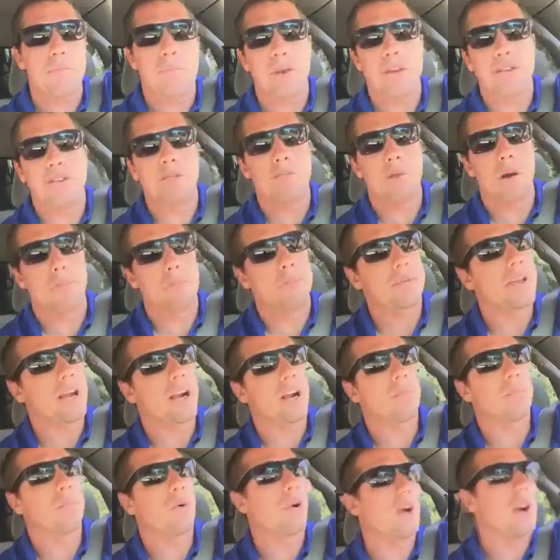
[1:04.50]
I picked him up at the
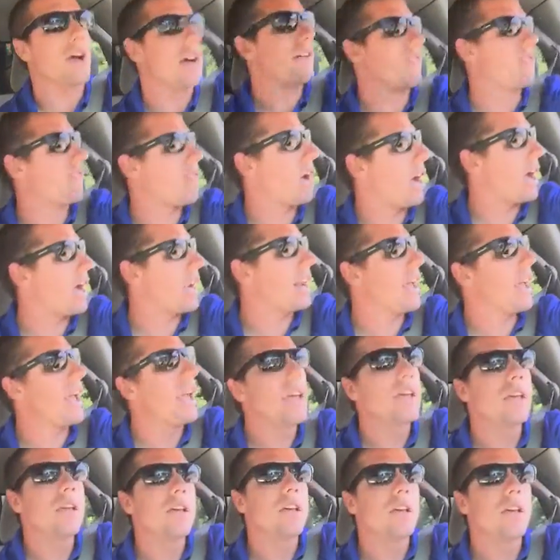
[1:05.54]
airport on
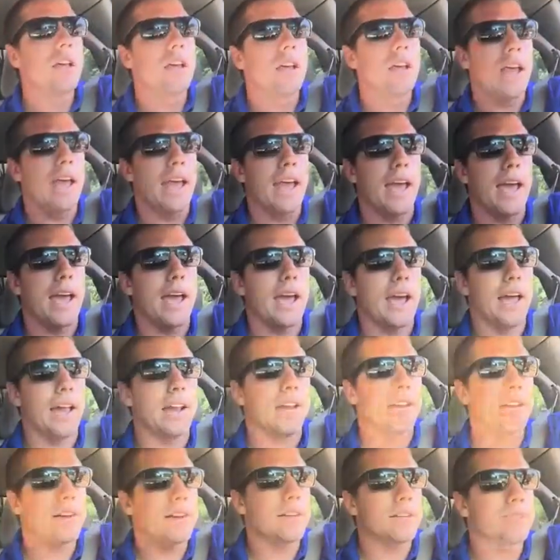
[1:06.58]
Friday,
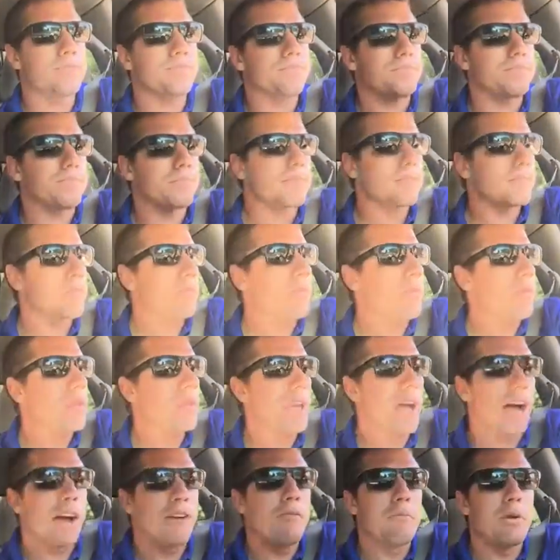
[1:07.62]
and
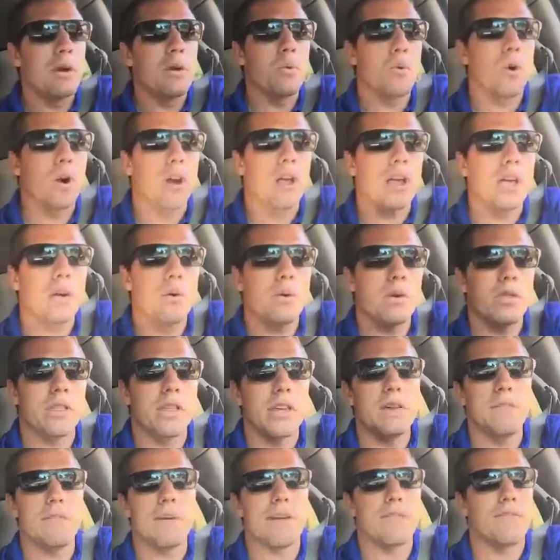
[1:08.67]
I've been working with
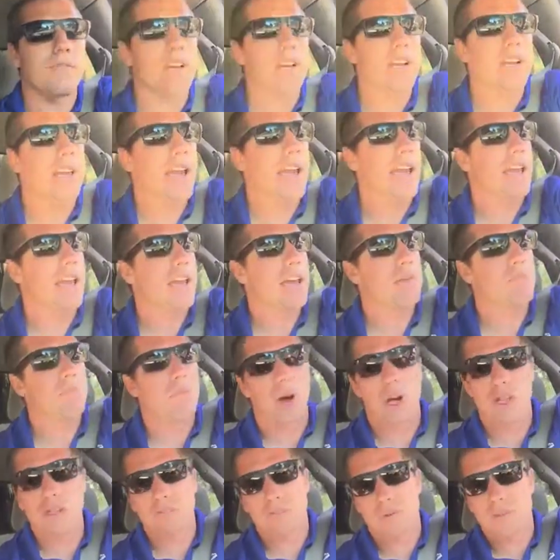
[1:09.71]
him every day,
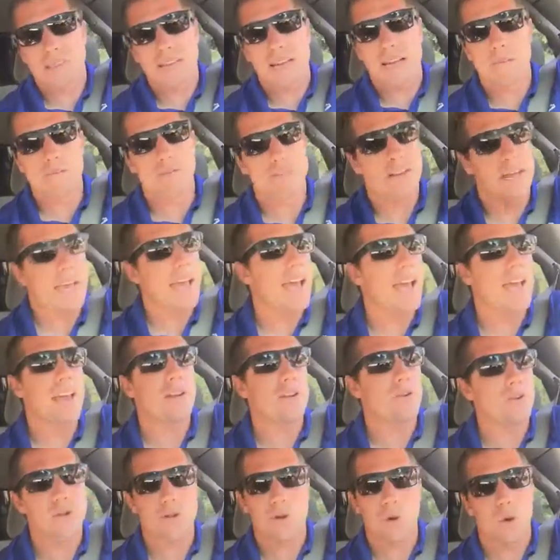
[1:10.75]
multiple times a day. I
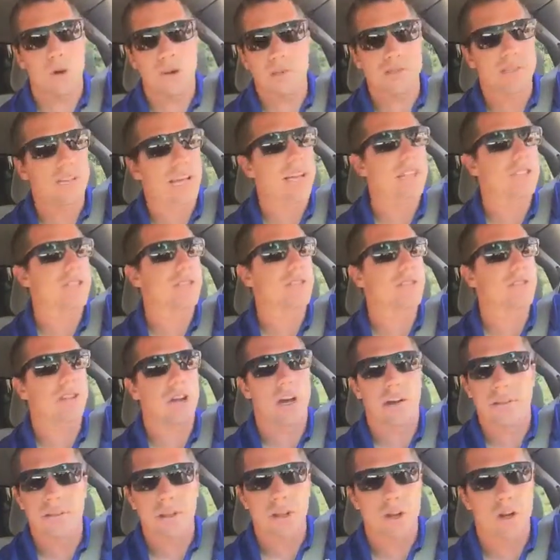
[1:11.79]
do short sessions,
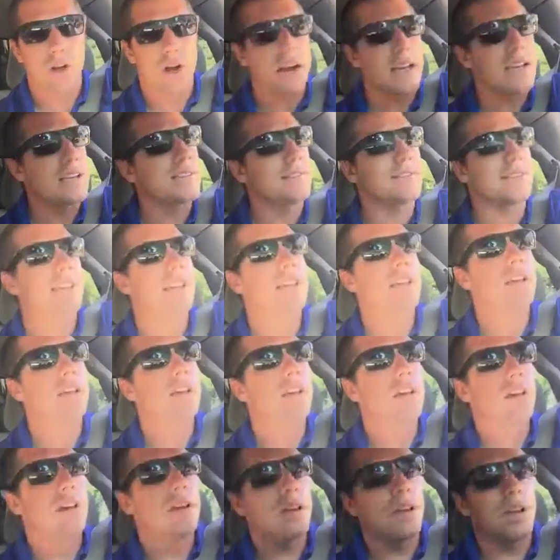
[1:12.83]
nothing crazy,
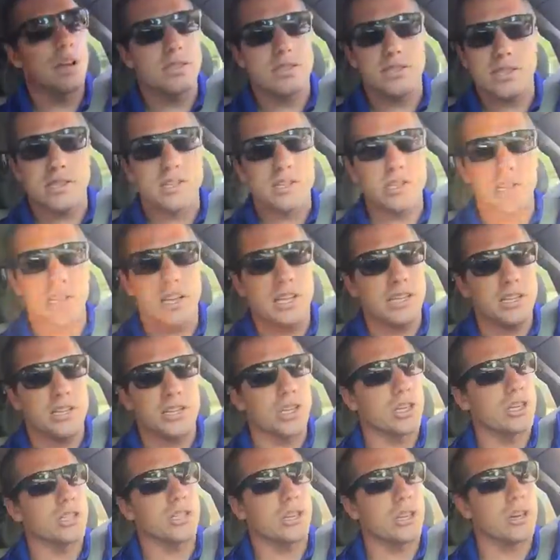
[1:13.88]
because he
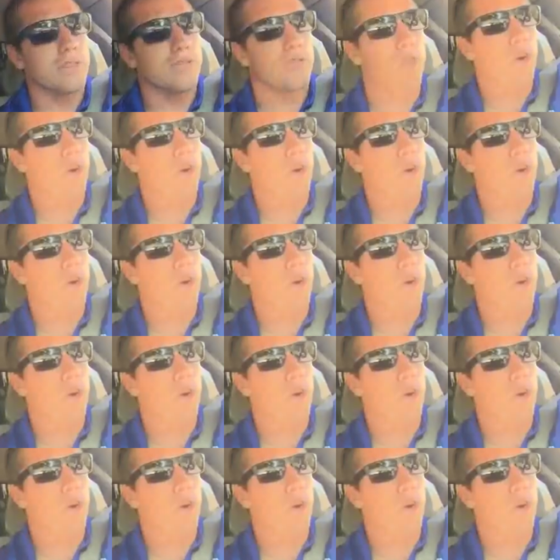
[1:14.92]
just turned